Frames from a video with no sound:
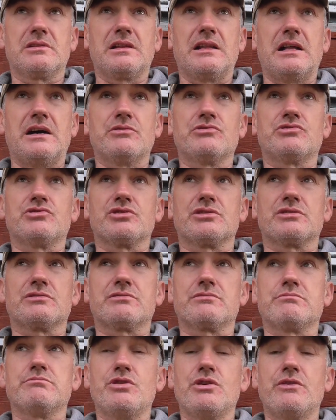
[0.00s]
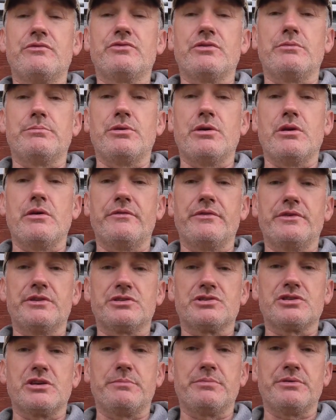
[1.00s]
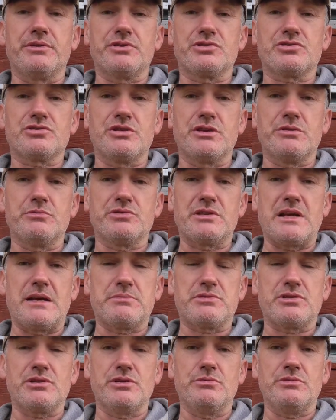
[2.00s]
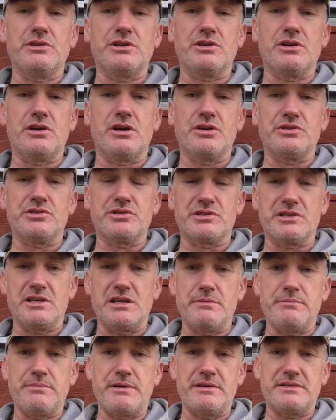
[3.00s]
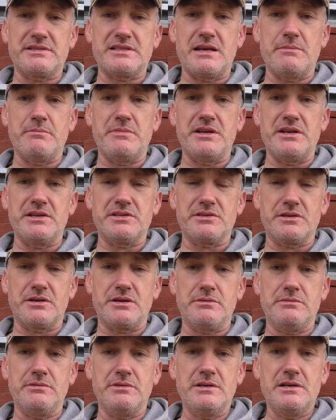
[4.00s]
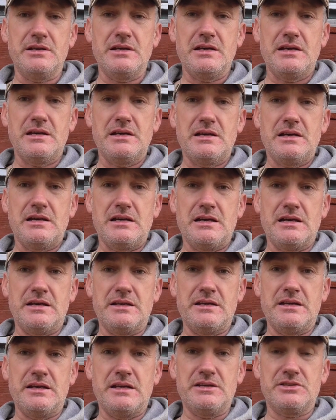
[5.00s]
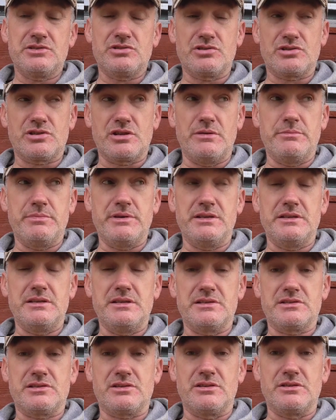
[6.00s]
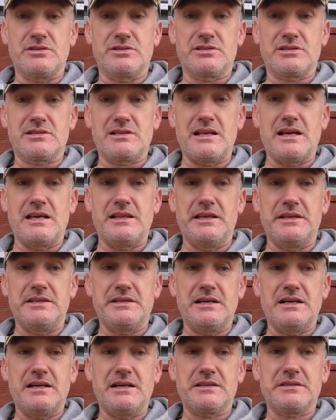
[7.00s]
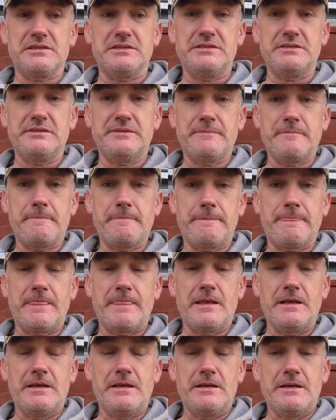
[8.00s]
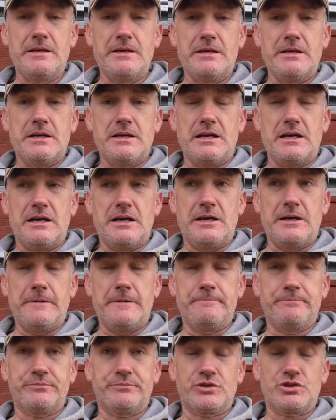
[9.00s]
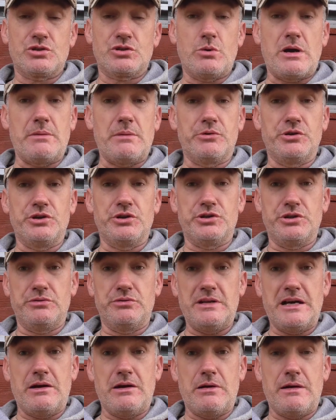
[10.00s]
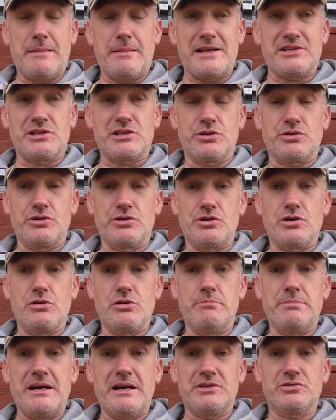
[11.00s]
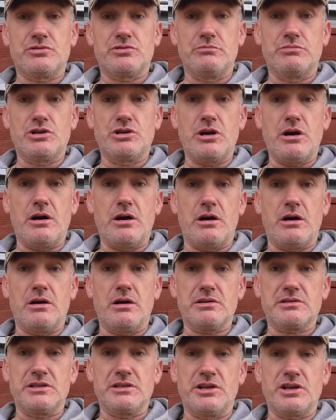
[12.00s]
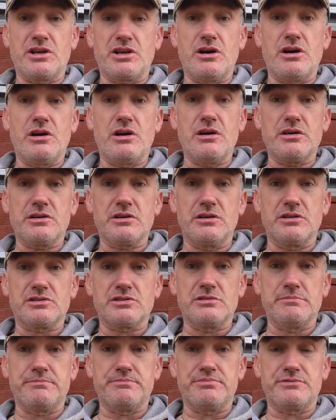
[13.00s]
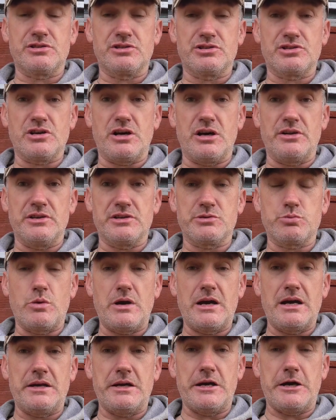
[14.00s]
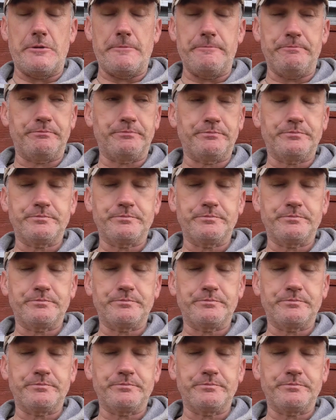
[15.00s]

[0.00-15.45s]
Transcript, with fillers: clouds just moved up over the top of the sun. It was absolutely gorgeous here about 10 minutes ago. And uh, it's just got a bit, it's got slightly darker. Um, so what I'm going to do now, I'm actually going to go and buy some corks and a corker to, to sort this wine out.